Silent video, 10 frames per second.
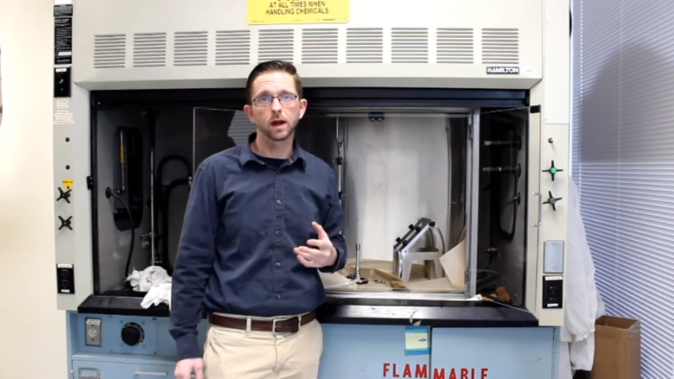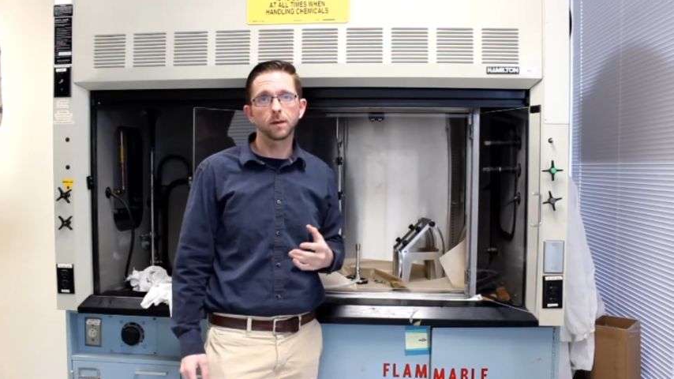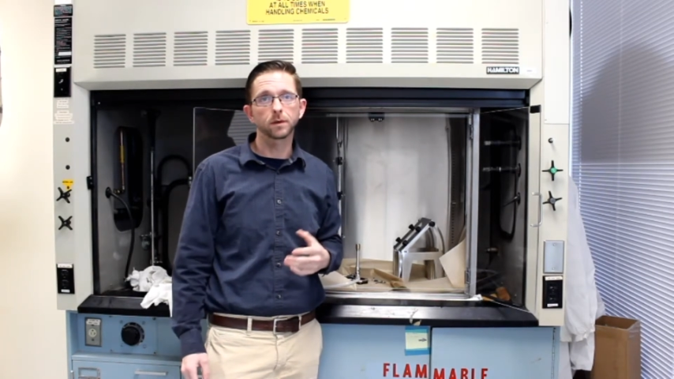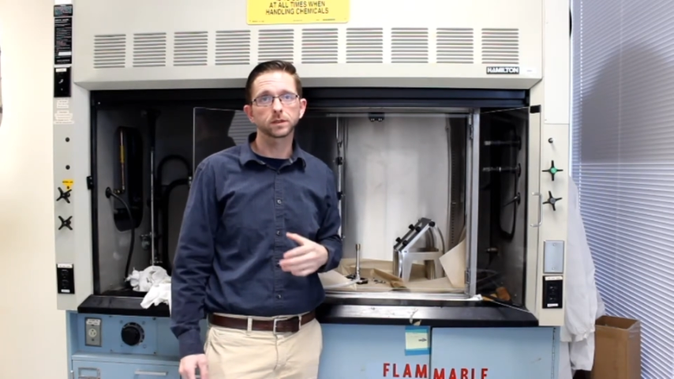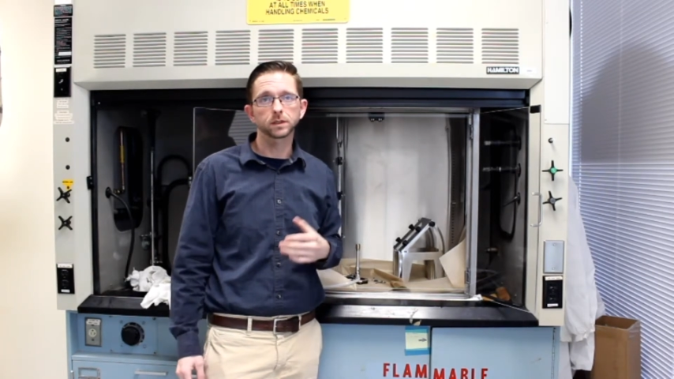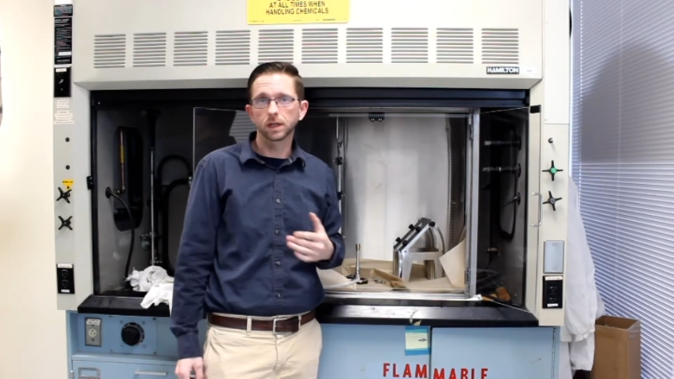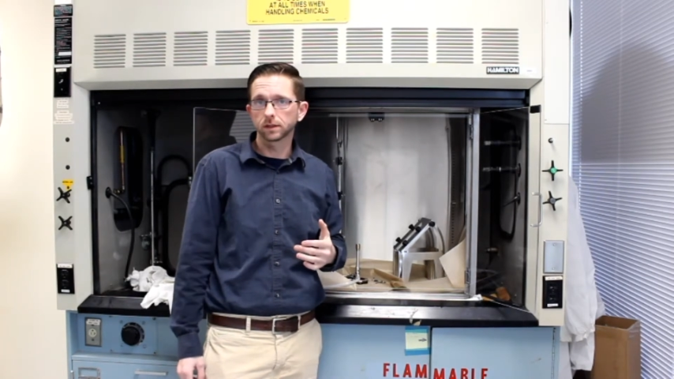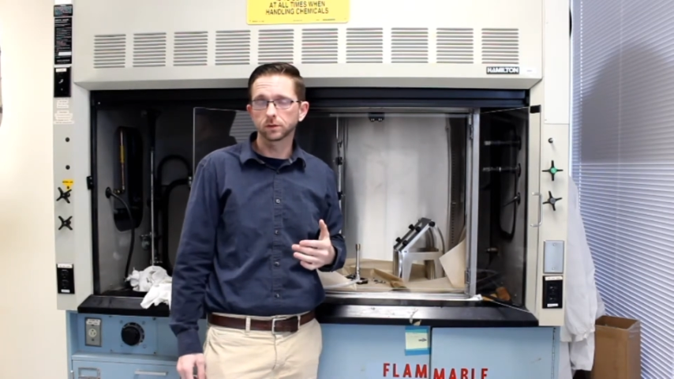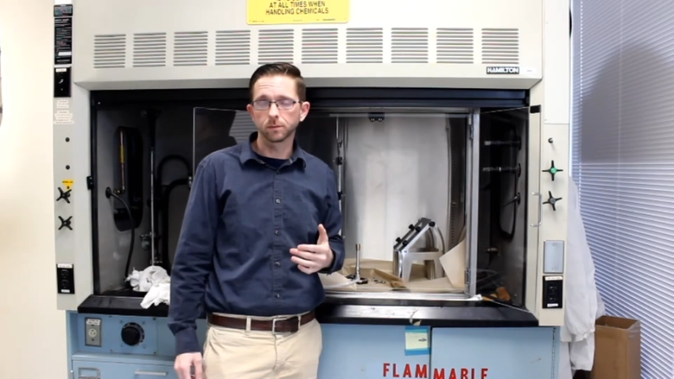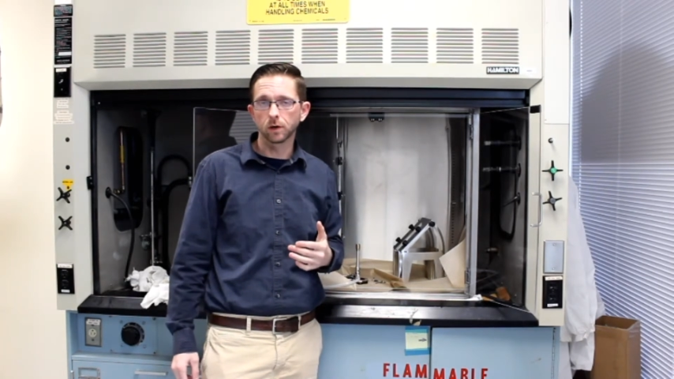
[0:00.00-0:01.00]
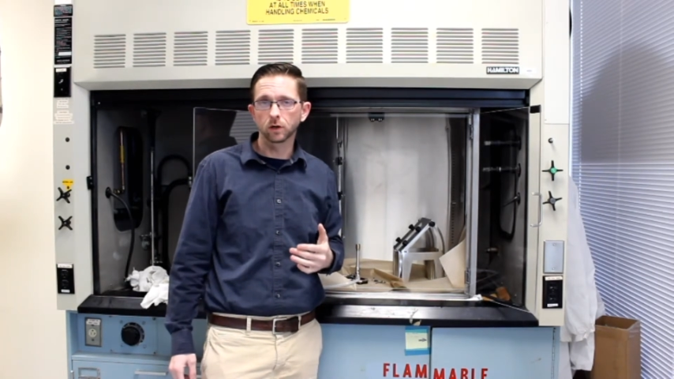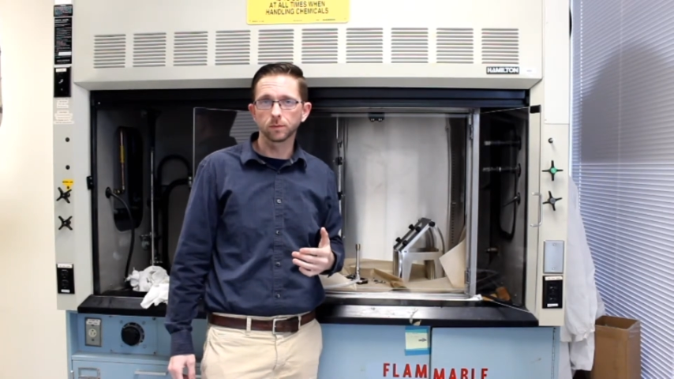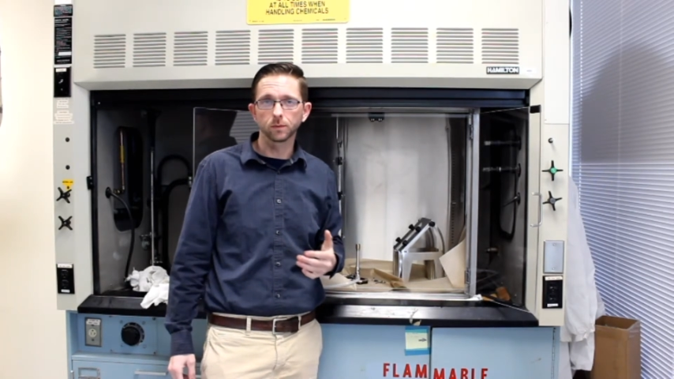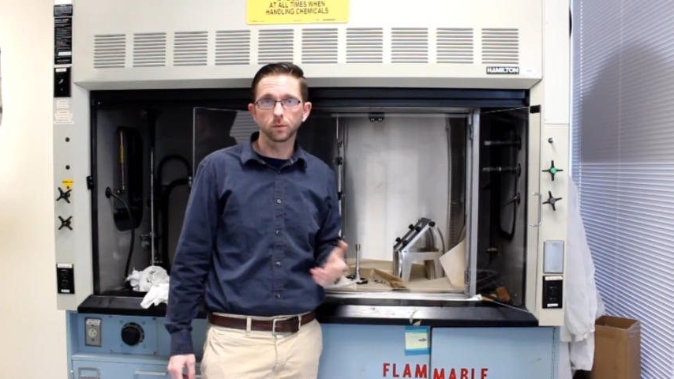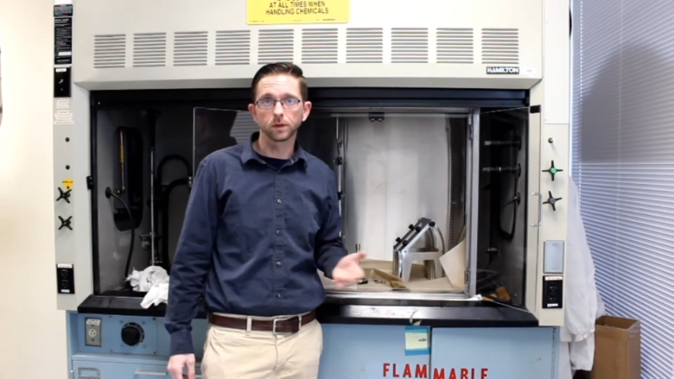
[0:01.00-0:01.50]
how much it takes to burn them
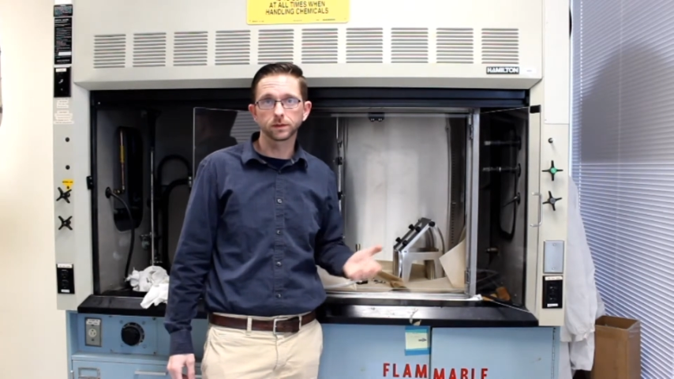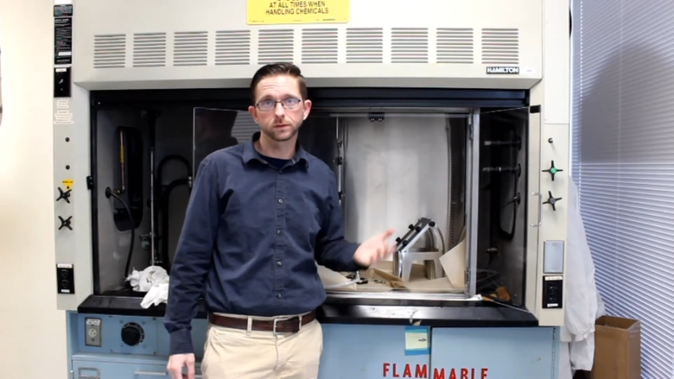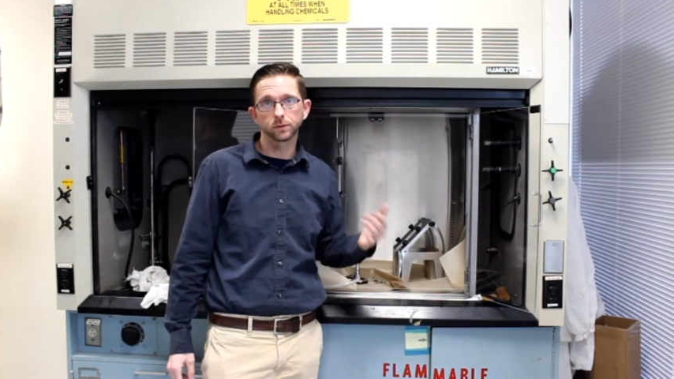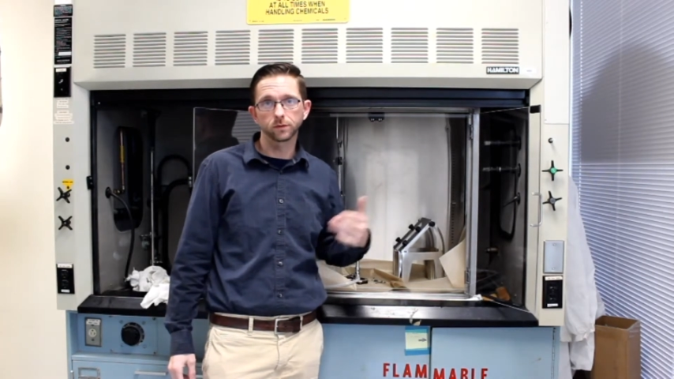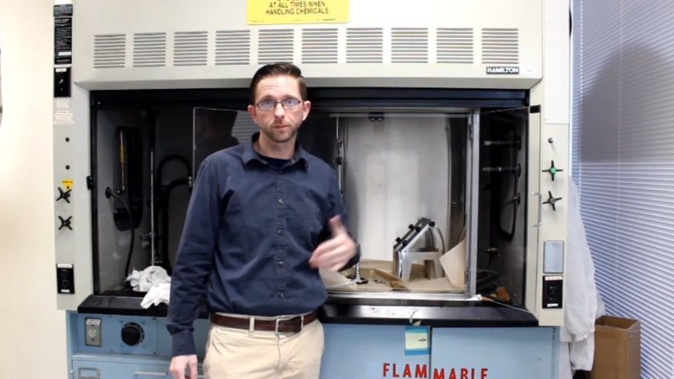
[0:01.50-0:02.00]
and what sort of